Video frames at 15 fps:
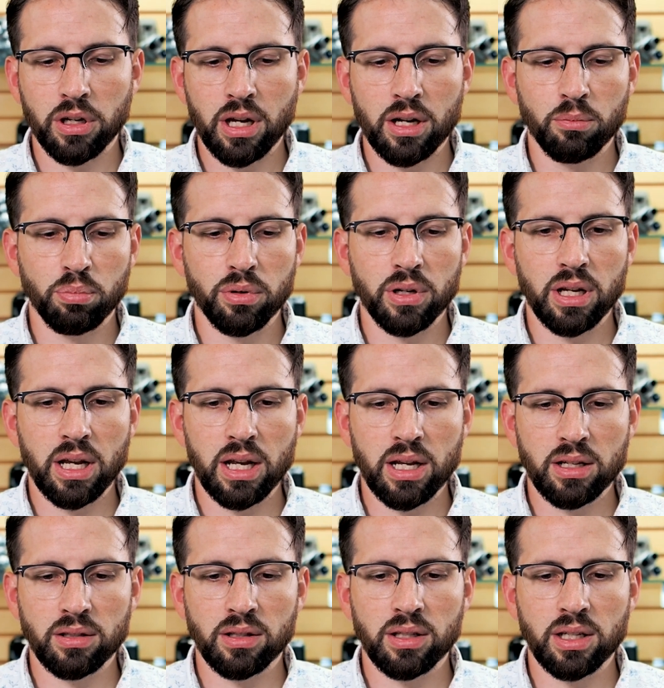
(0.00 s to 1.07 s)
kind of put it
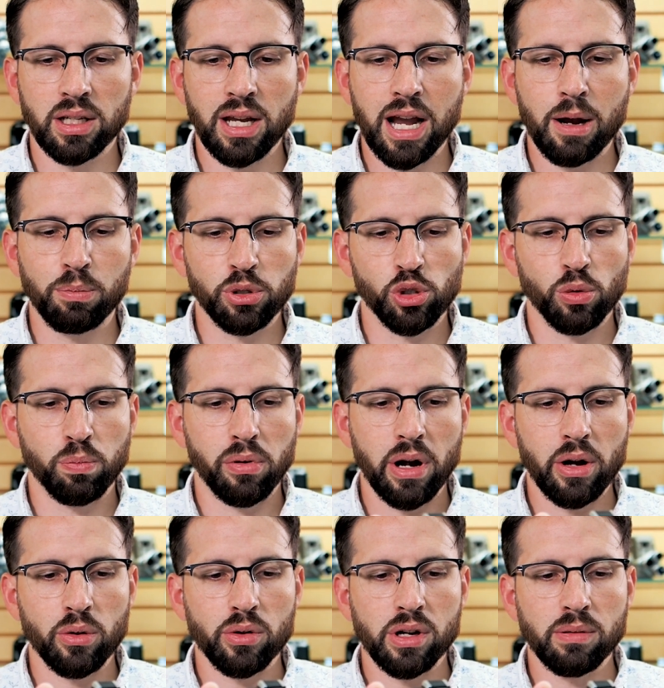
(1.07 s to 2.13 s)
in the aperture
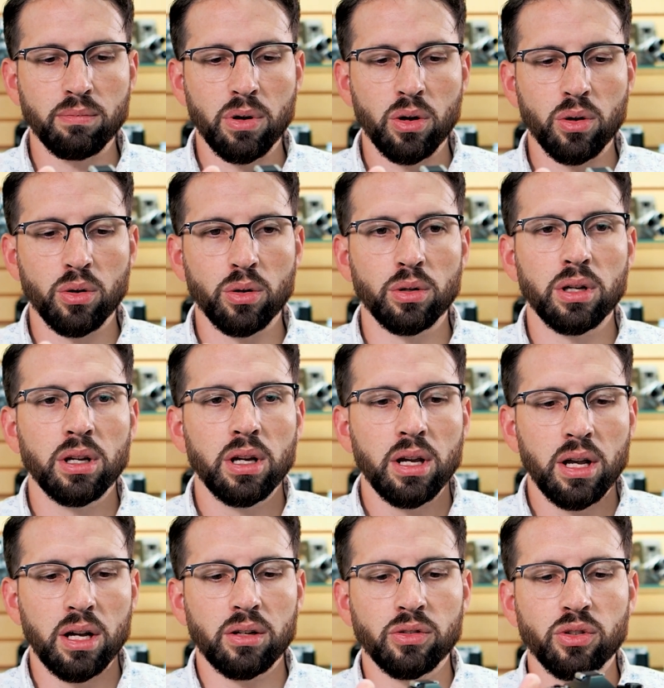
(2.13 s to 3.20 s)
priority mode,
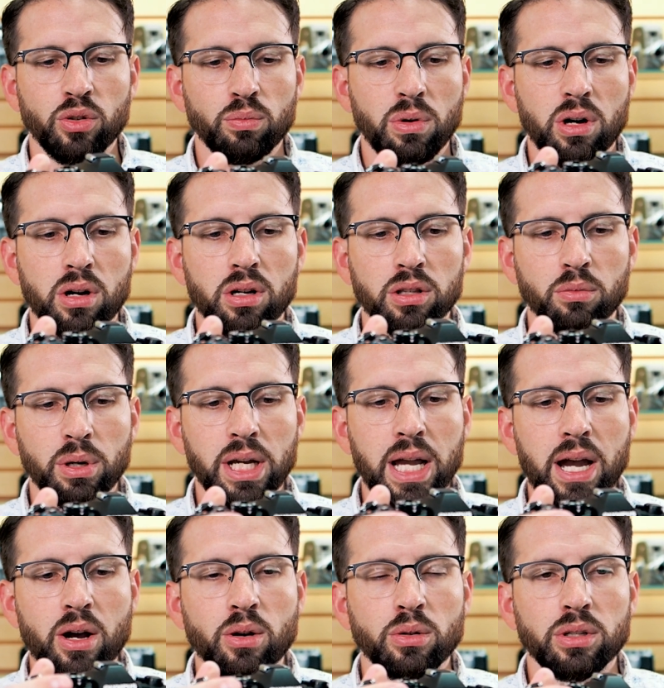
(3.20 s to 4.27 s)
and I'll zoom all the way
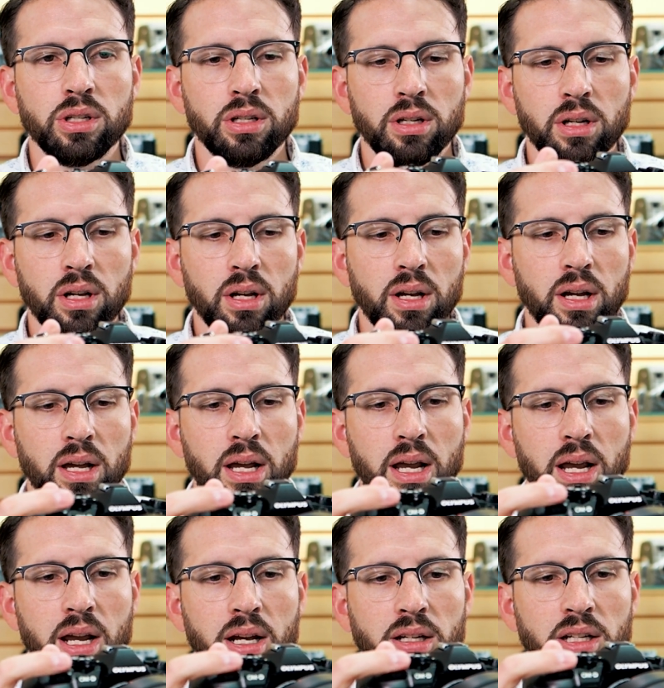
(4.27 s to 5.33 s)
out,
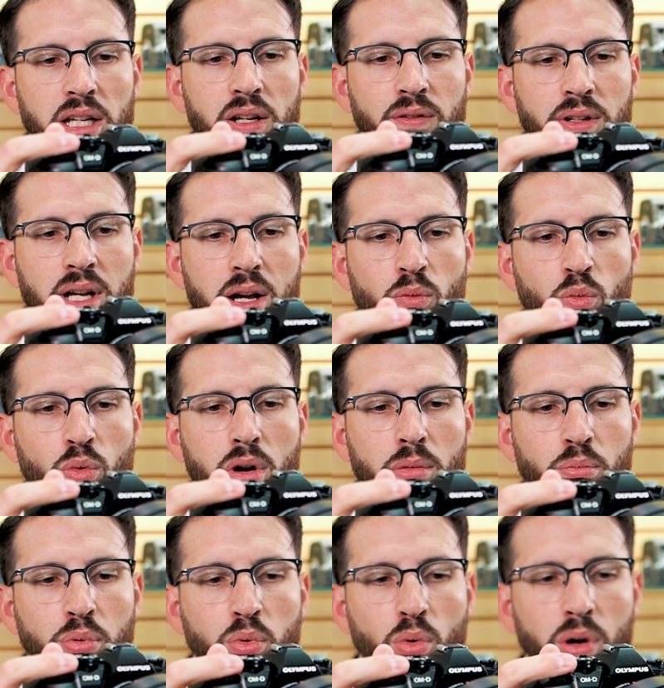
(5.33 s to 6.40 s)
and even at
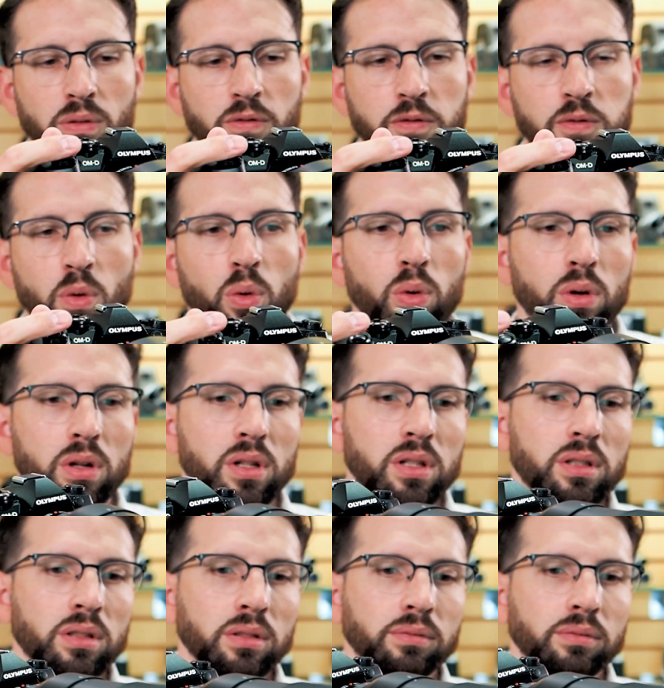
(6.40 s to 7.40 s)
1.4